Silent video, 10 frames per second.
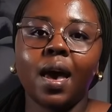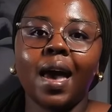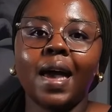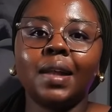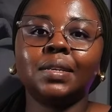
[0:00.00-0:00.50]

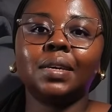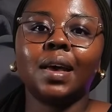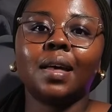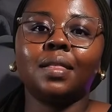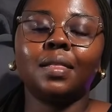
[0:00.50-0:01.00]
And
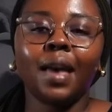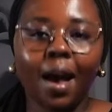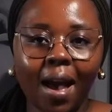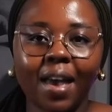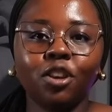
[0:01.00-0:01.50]
there
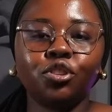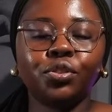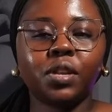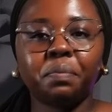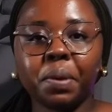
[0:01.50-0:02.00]
are
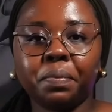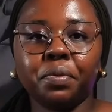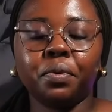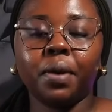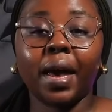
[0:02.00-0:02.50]
issues that
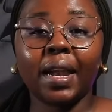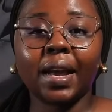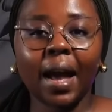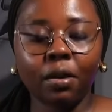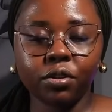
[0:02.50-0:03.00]
people
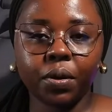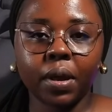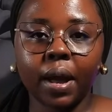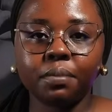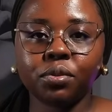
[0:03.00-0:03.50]
encounter when
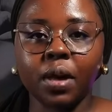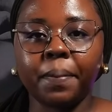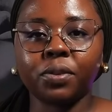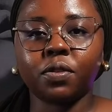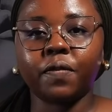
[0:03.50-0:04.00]
it comes to their
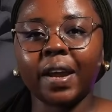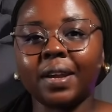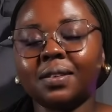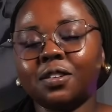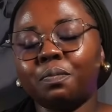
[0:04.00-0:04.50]
personal
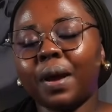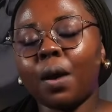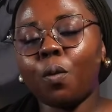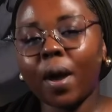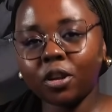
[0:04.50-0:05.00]
finances. But I
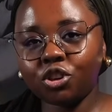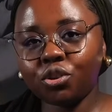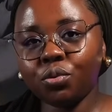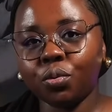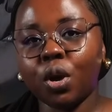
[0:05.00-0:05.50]
want
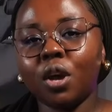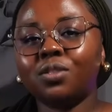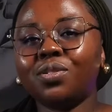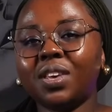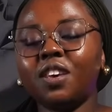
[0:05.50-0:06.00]
you
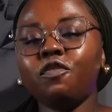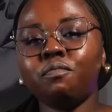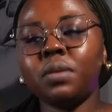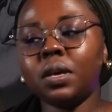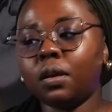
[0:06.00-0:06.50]
to give
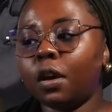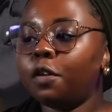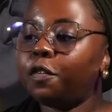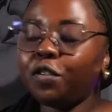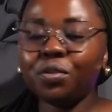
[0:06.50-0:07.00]
me
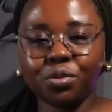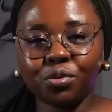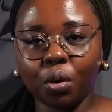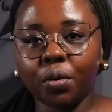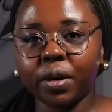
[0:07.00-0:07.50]
few
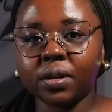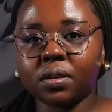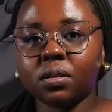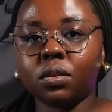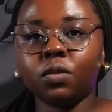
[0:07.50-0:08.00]

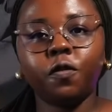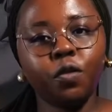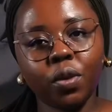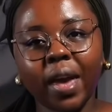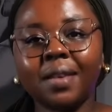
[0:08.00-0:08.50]
stories,
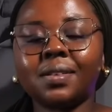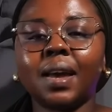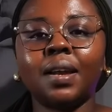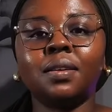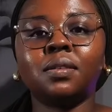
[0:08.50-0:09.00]
few case
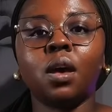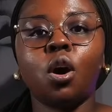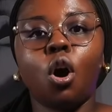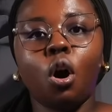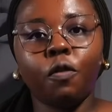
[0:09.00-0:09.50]
studies
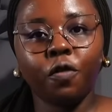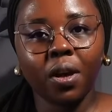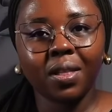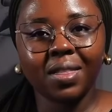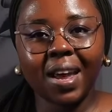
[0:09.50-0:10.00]

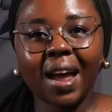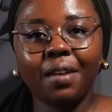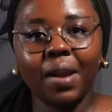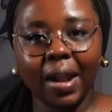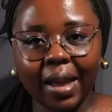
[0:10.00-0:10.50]
that are
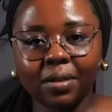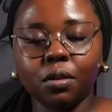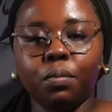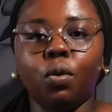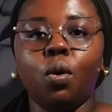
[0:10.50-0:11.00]

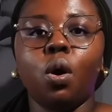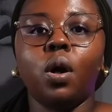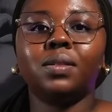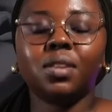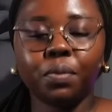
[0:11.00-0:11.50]
relatable,
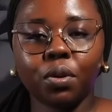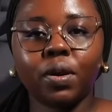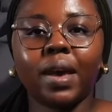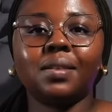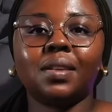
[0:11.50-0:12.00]
typical
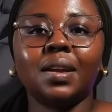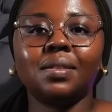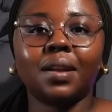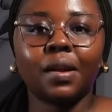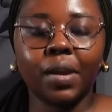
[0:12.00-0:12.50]
case studies
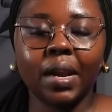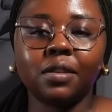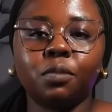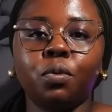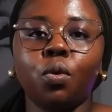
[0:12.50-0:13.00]
that are
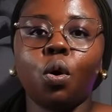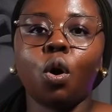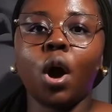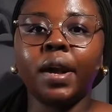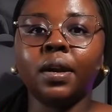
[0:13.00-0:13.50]
relatable
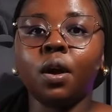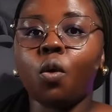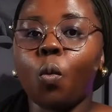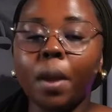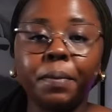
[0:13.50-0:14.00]
on
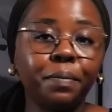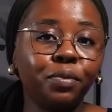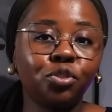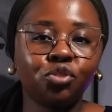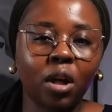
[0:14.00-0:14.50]
what
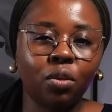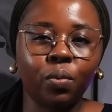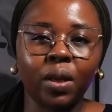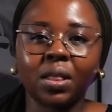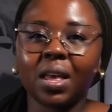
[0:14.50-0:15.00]
people struggle
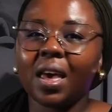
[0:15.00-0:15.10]
with.